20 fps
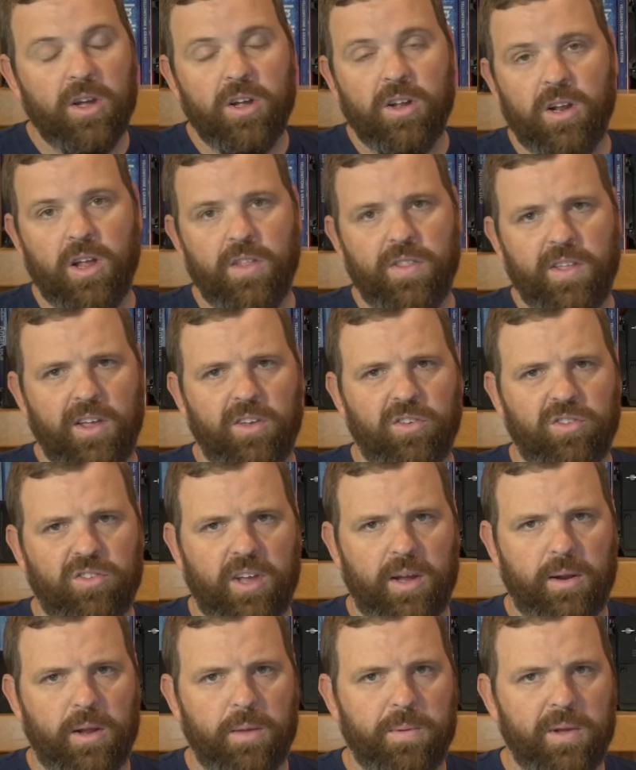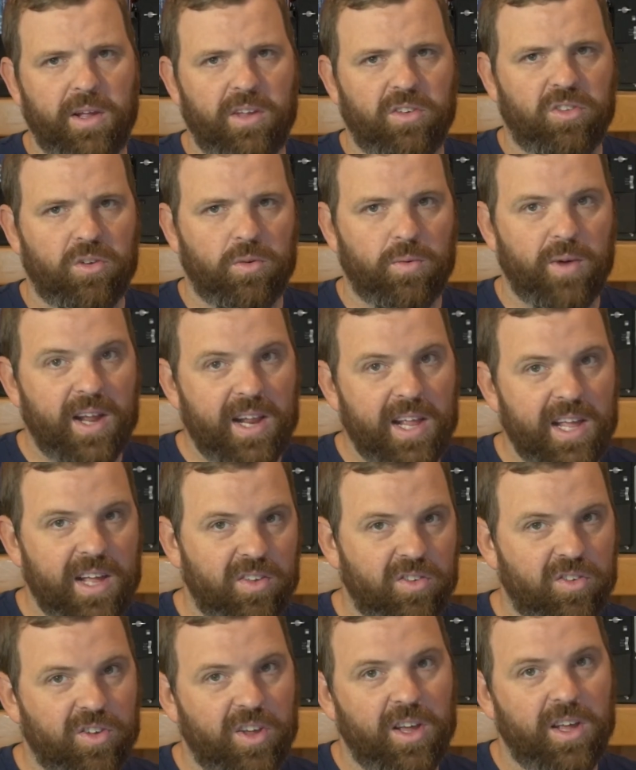Nothing is slammed up against the
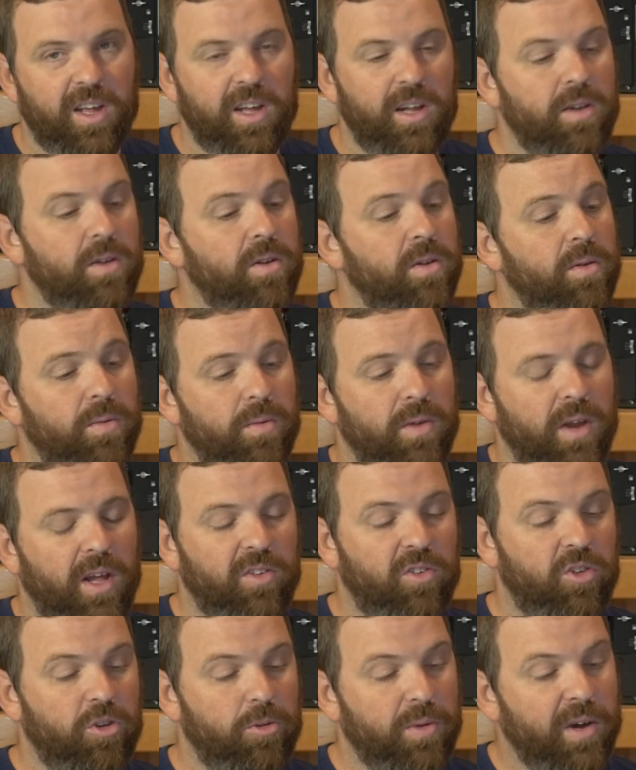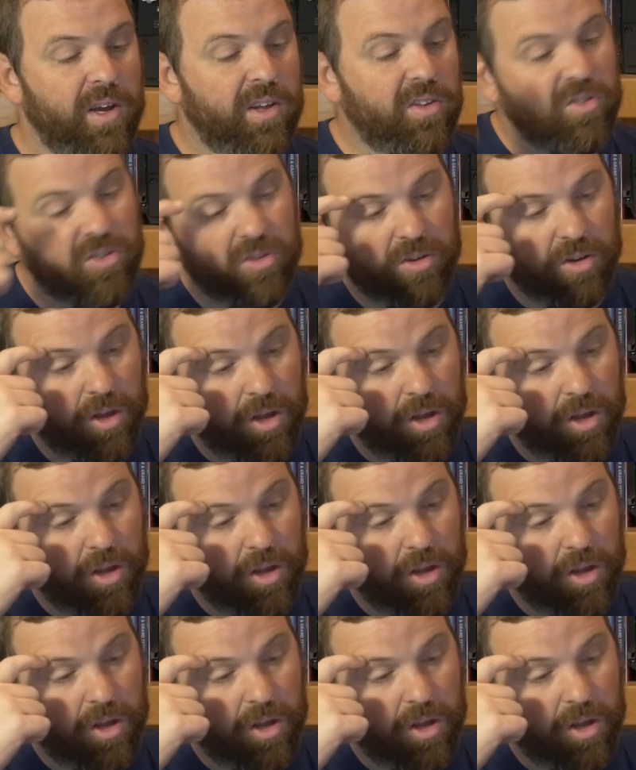right-hand side, not too much.